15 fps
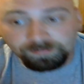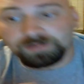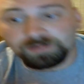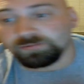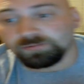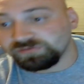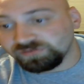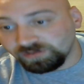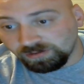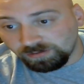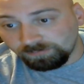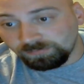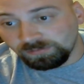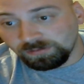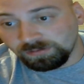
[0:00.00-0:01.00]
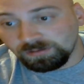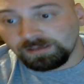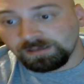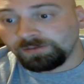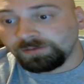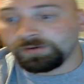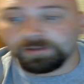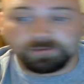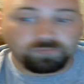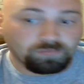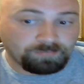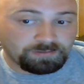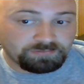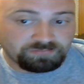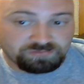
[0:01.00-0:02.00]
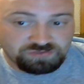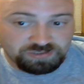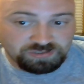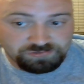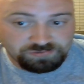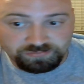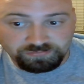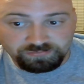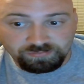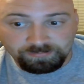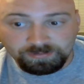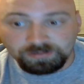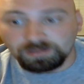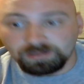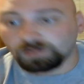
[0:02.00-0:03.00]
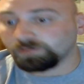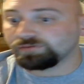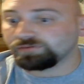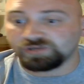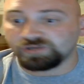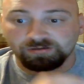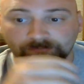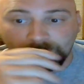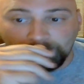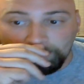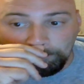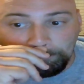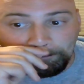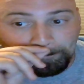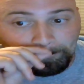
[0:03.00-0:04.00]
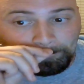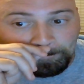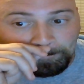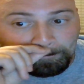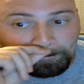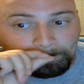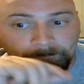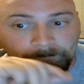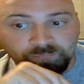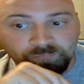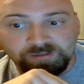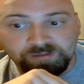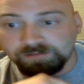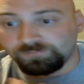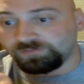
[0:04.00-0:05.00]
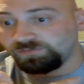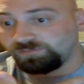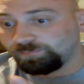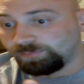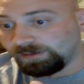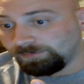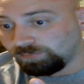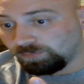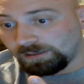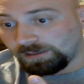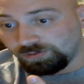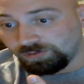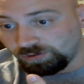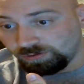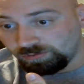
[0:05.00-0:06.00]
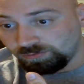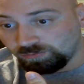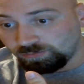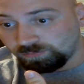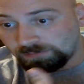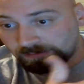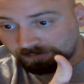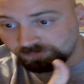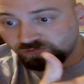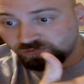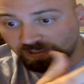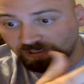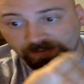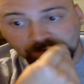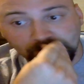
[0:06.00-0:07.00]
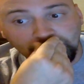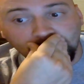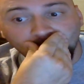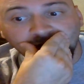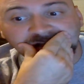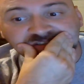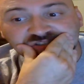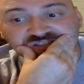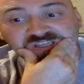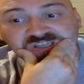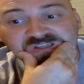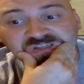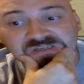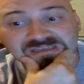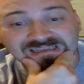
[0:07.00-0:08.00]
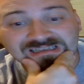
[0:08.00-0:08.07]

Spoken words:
I know some. Nick will make suggestions to me, and I'll go check them out. And if it's people I know, I'll check it. I'll watch it then.